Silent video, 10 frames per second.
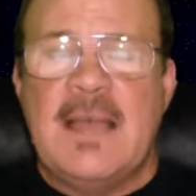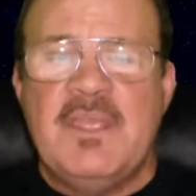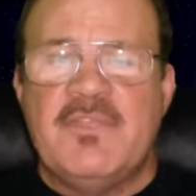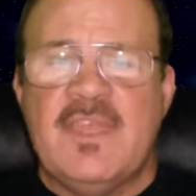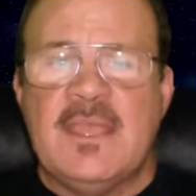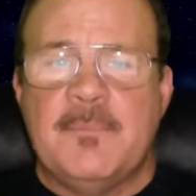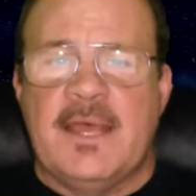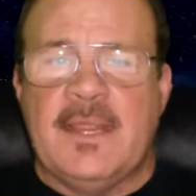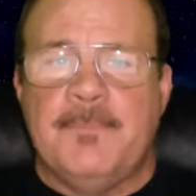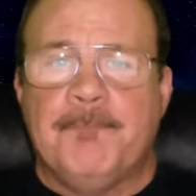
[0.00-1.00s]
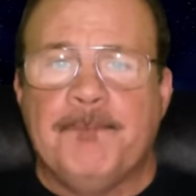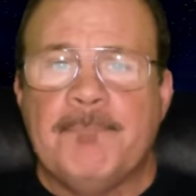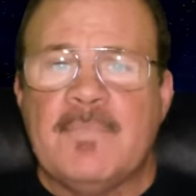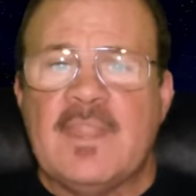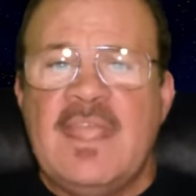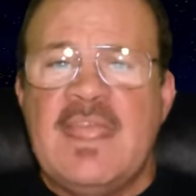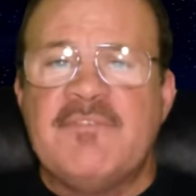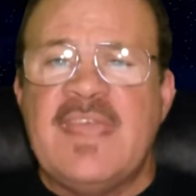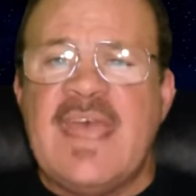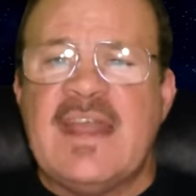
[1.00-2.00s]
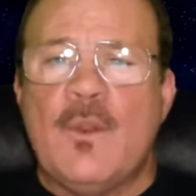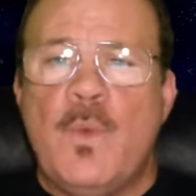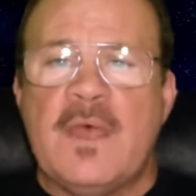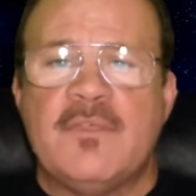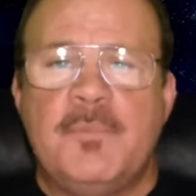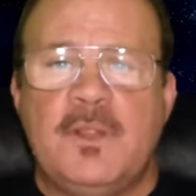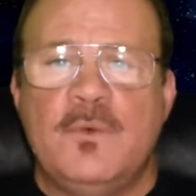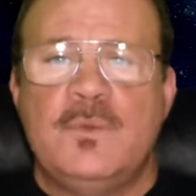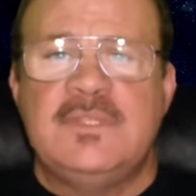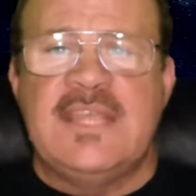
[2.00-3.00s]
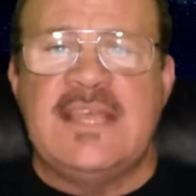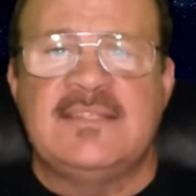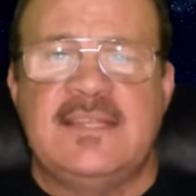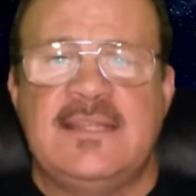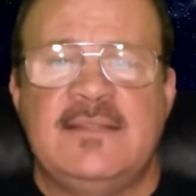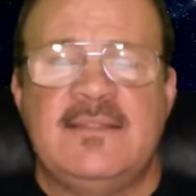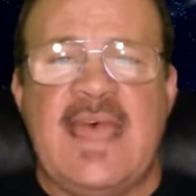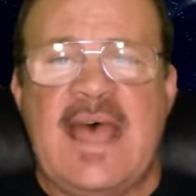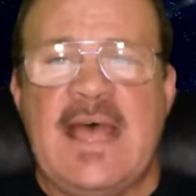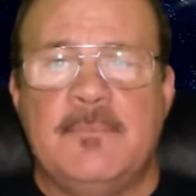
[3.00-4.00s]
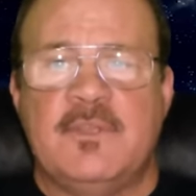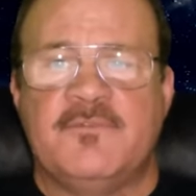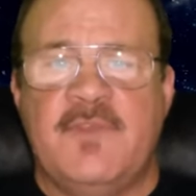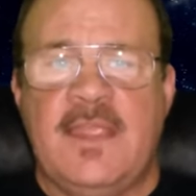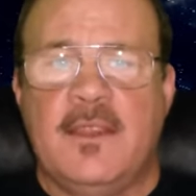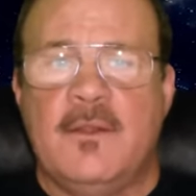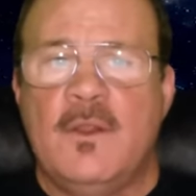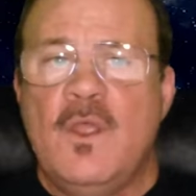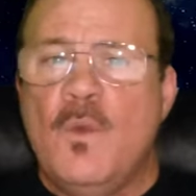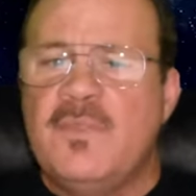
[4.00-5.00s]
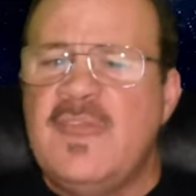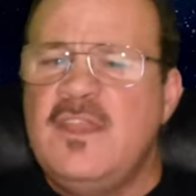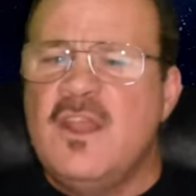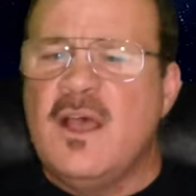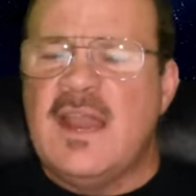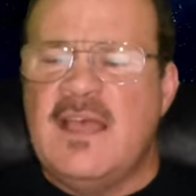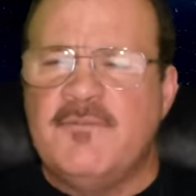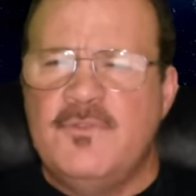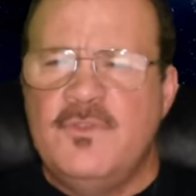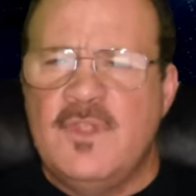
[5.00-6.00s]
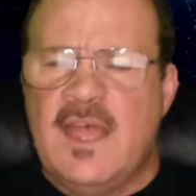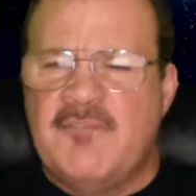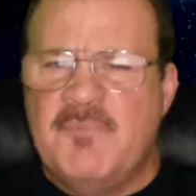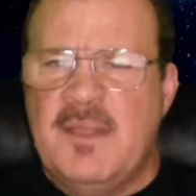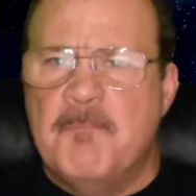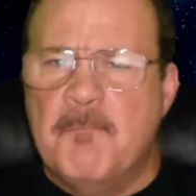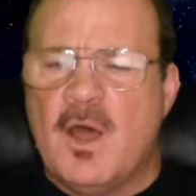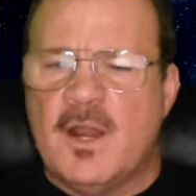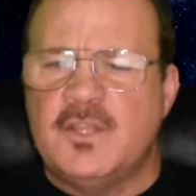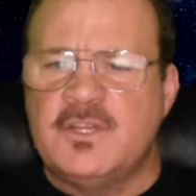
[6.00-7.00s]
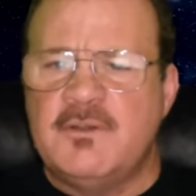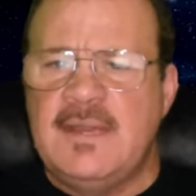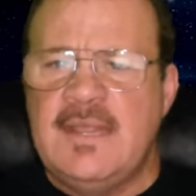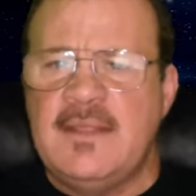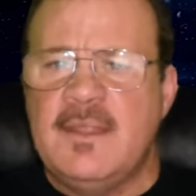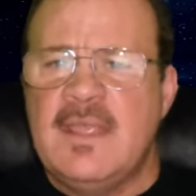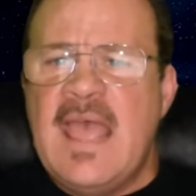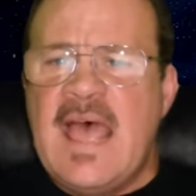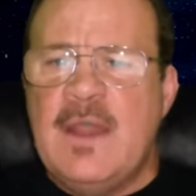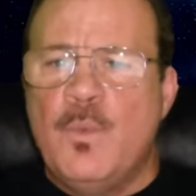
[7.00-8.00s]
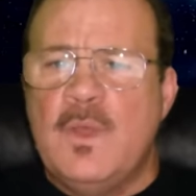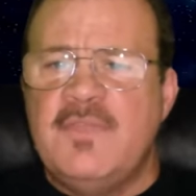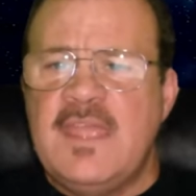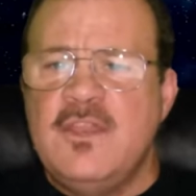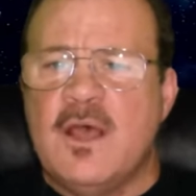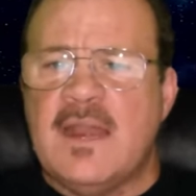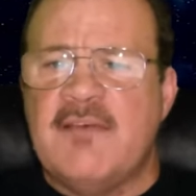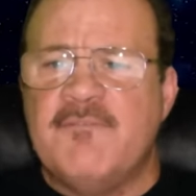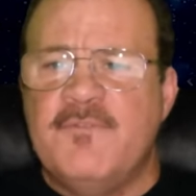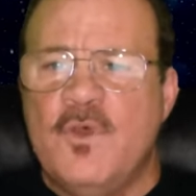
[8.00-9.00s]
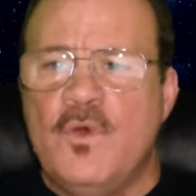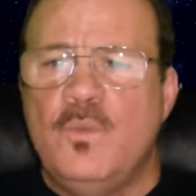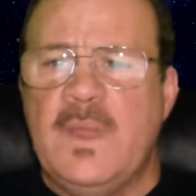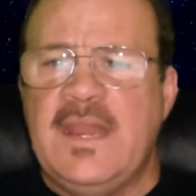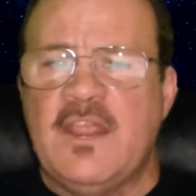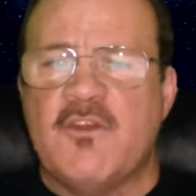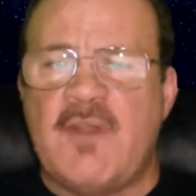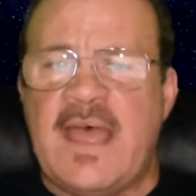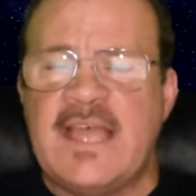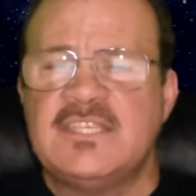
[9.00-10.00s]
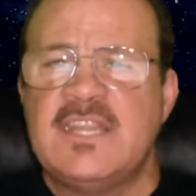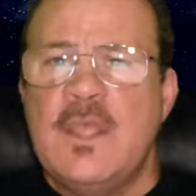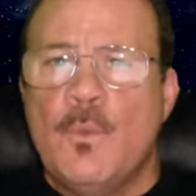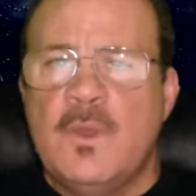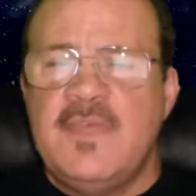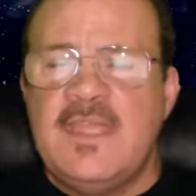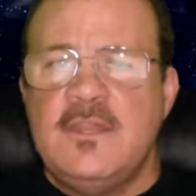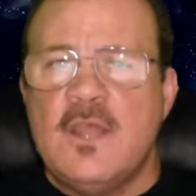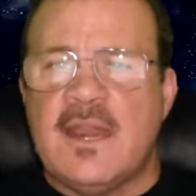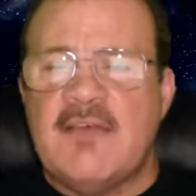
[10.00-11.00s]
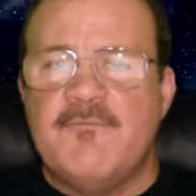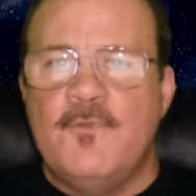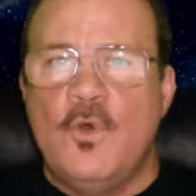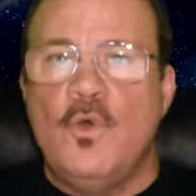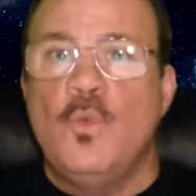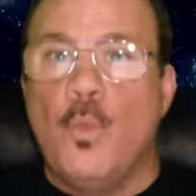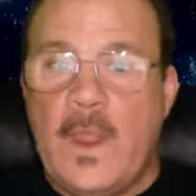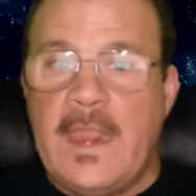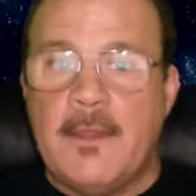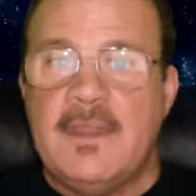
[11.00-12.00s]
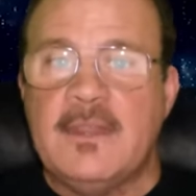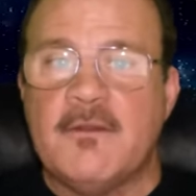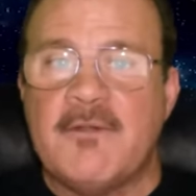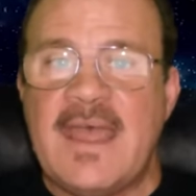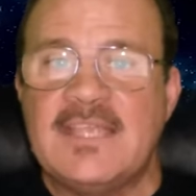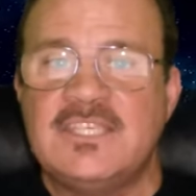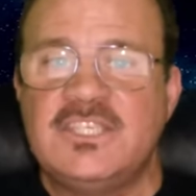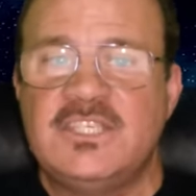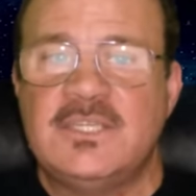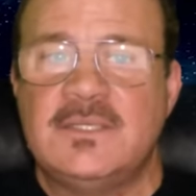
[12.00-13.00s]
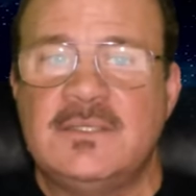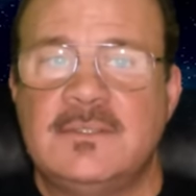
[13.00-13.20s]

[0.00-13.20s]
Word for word: I mean, think about it. If they had a weather balloon testing the atmosphere, would they not have, have been monitoring it? And would they not have known when it crashed? Would they not have known where it crashed?